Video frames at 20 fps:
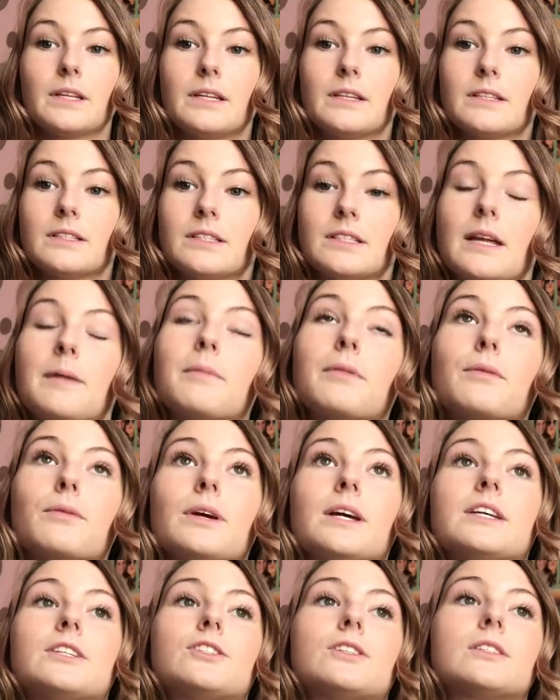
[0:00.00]
step
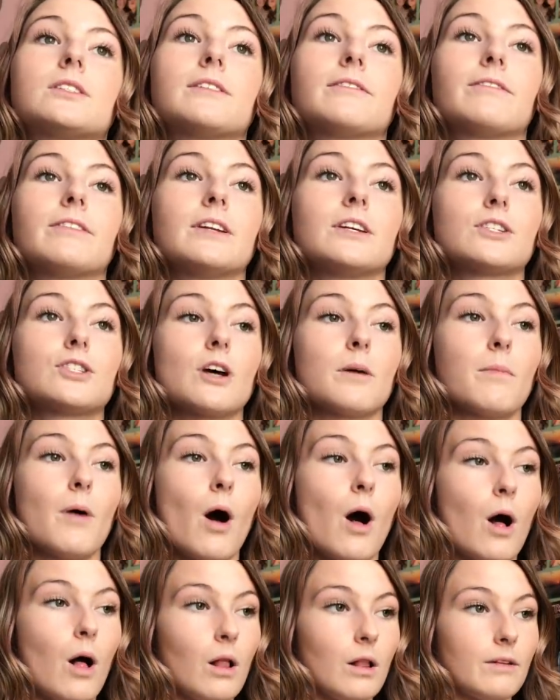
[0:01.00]
three is just to finish up
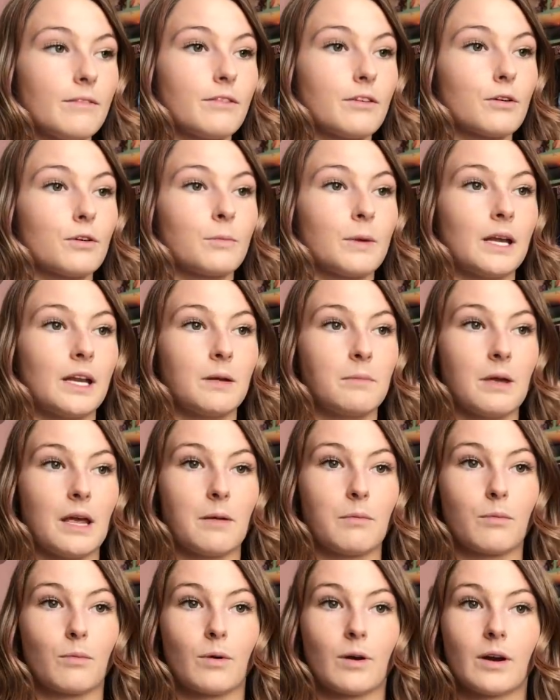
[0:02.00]
all of the remaining
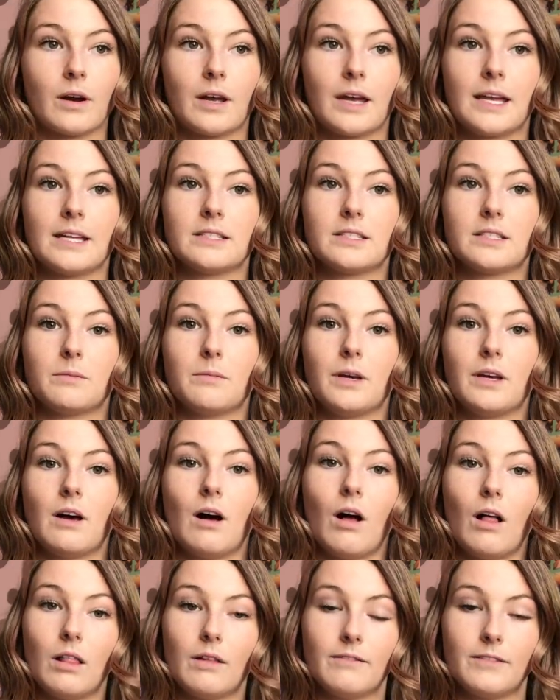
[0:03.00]
paperwork and submit
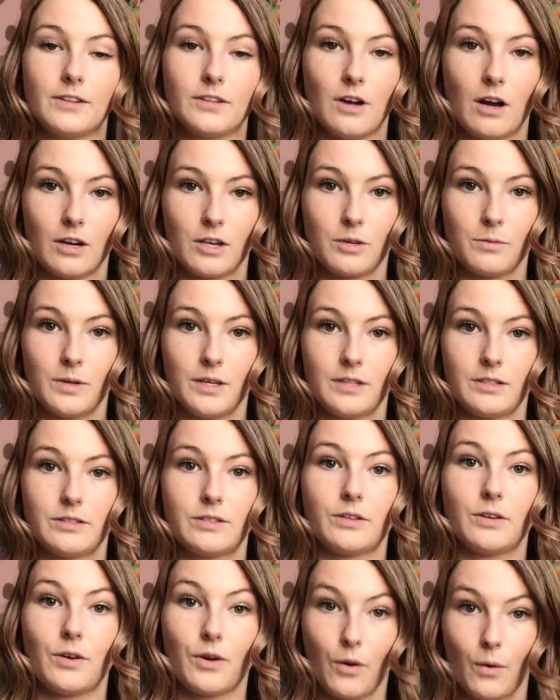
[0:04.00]
all of the documents
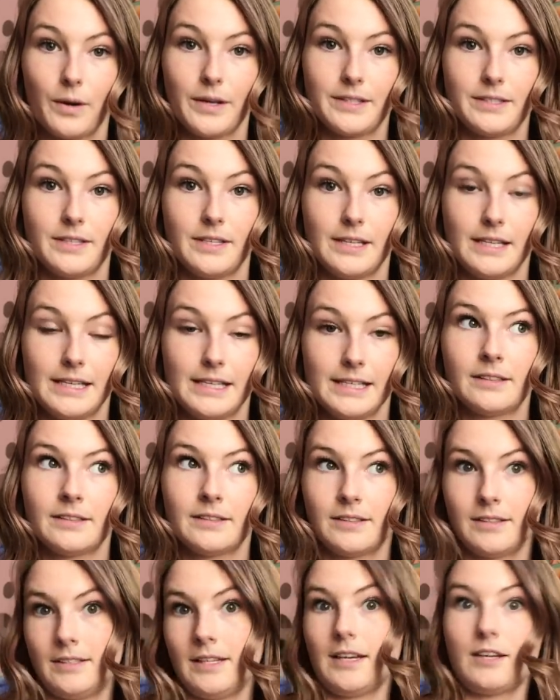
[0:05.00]
you're going to need
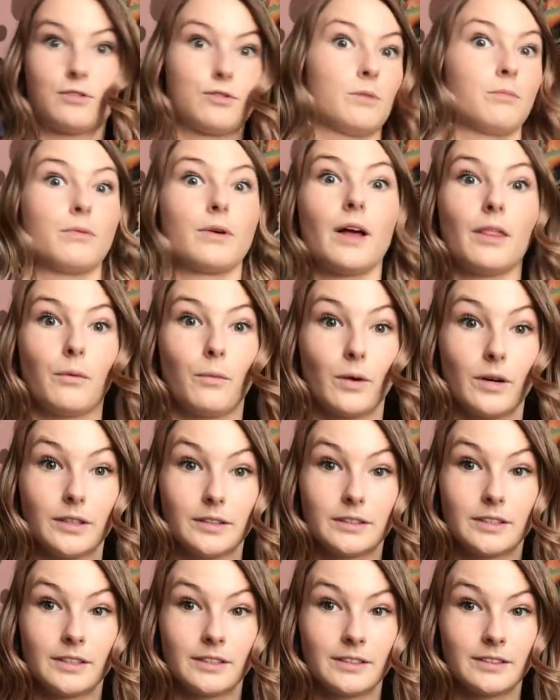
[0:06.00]
to take a trip around the
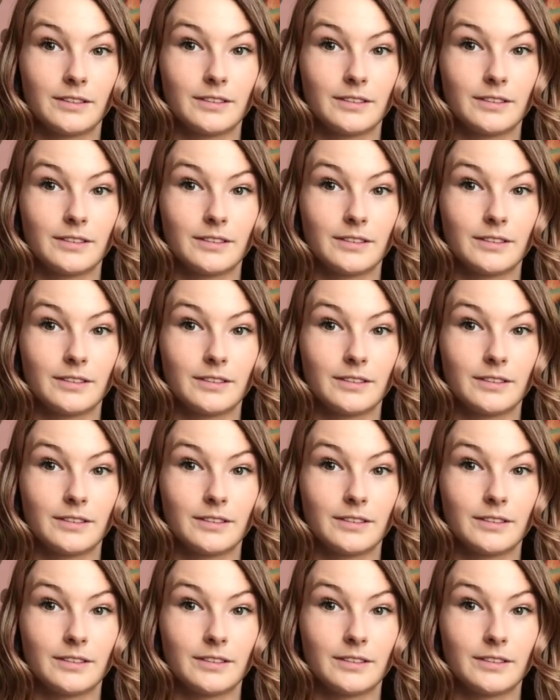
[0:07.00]
world.